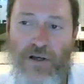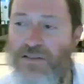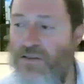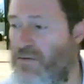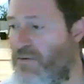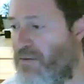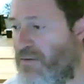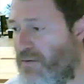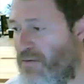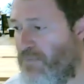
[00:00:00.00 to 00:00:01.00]
Also,
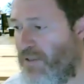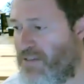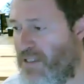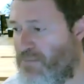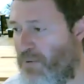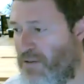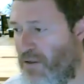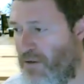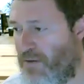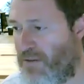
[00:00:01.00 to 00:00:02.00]
when it says
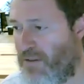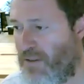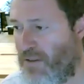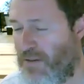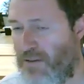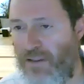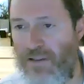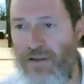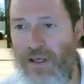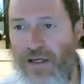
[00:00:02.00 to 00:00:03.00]
badad
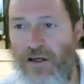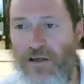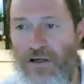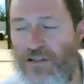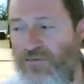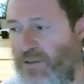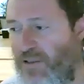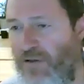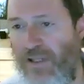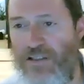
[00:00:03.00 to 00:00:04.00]
in Echa Yashav
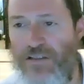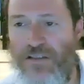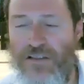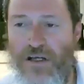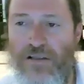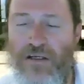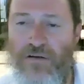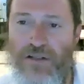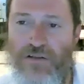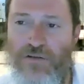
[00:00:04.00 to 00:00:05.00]
badad, not just in
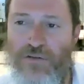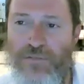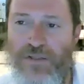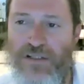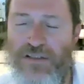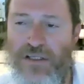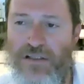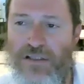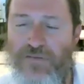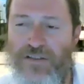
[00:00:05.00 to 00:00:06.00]
solitary, that the Jewish people
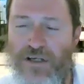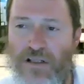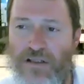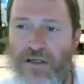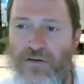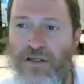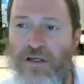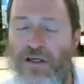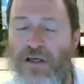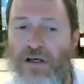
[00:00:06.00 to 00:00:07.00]
live in solitary,
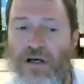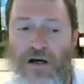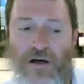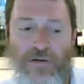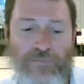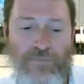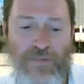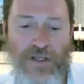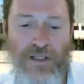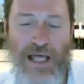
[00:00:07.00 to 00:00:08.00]

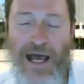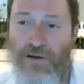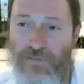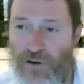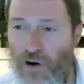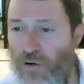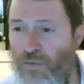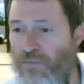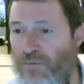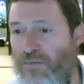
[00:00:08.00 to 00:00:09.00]
out of their
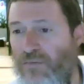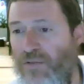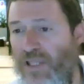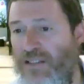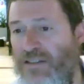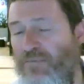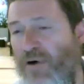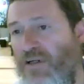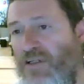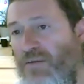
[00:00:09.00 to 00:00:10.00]
home, but that's the
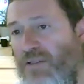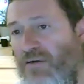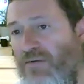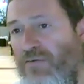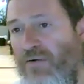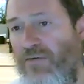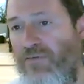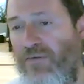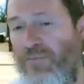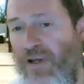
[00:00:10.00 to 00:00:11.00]
punishment
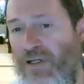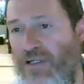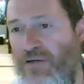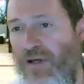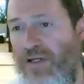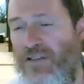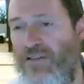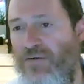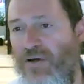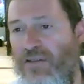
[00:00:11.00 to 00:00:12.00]
for many
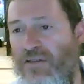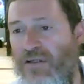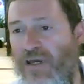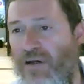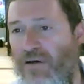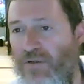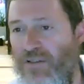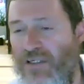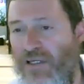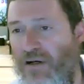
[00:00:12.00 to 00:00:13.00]
generations, right? The ghetto.
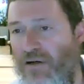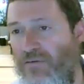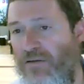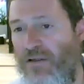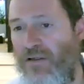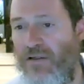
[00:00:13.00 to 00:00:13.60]
What's the ghetto?